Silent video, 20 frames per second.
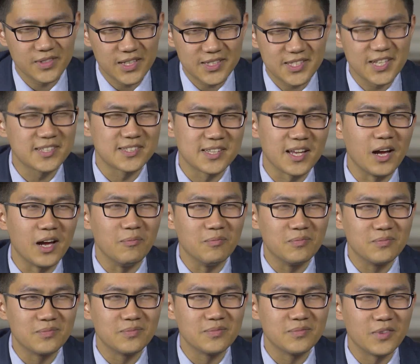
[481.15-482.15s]
It takes time,
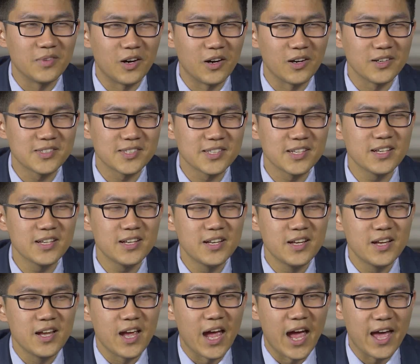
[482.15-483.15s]

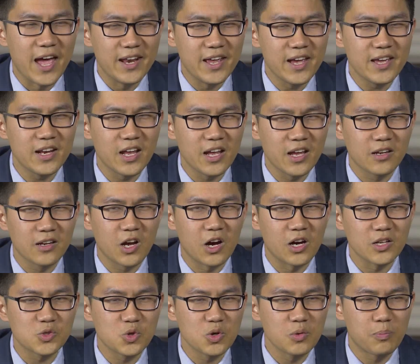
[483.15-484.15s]
honestly. And then it
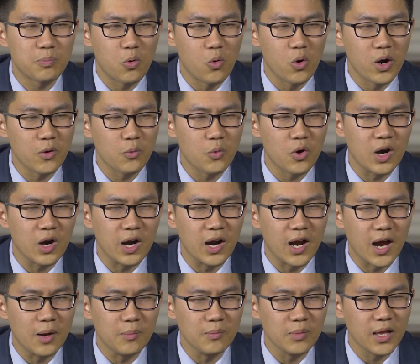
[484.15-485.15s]
got to a point where
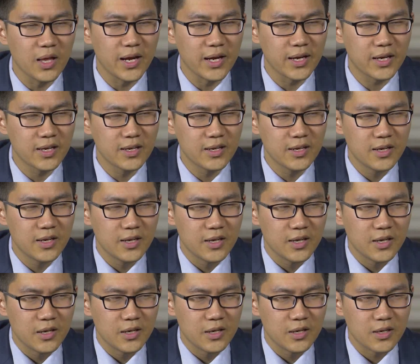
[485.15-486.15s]
I'm like,
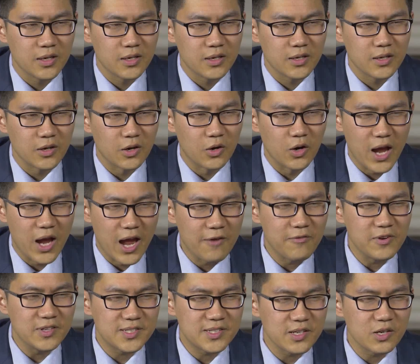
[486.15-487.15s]

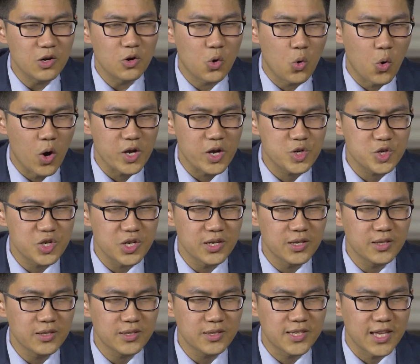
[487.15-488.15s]
every single
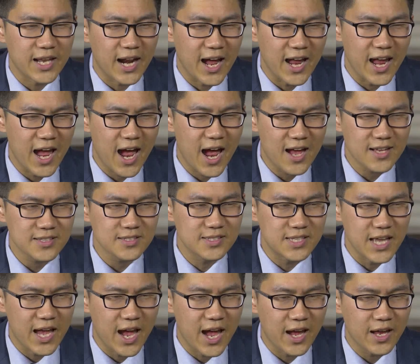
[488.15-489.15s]
question that I ask
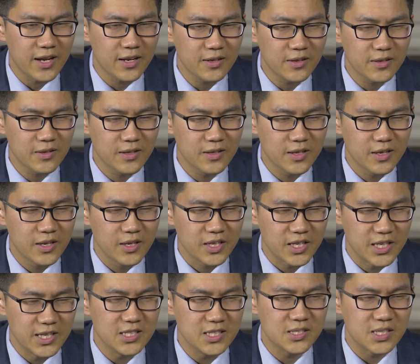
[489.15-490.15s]
Dan,
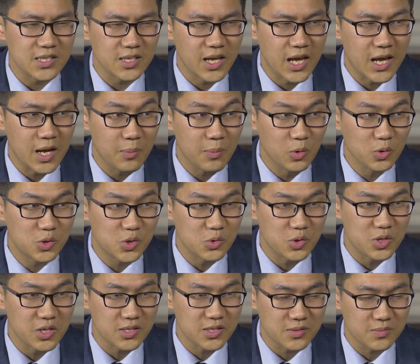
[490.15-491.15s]
he's able to
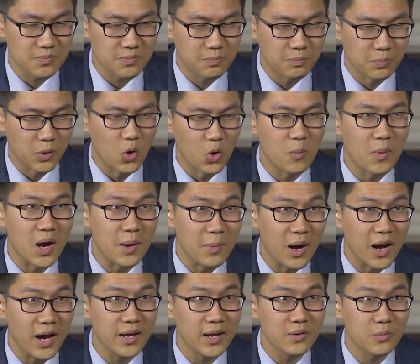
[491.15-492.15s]
just blow my
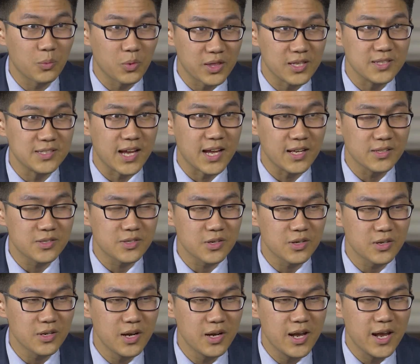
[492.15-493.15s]
mind with his
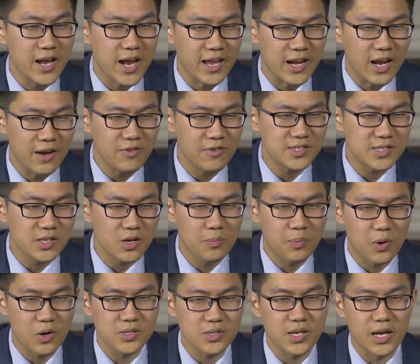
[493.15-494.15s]
answer. And every single
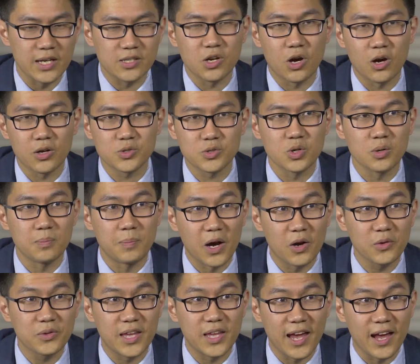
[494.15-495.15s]
person I talk to
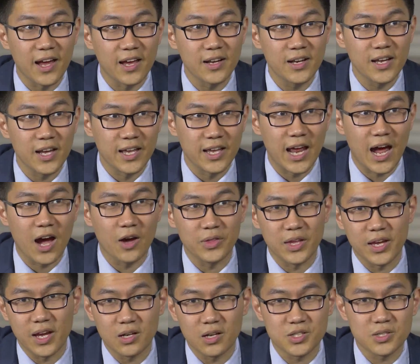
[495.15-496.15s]
about Dan and how
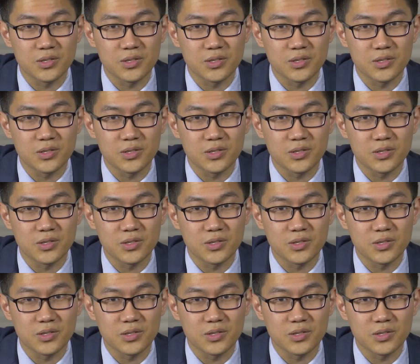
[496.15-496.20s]
they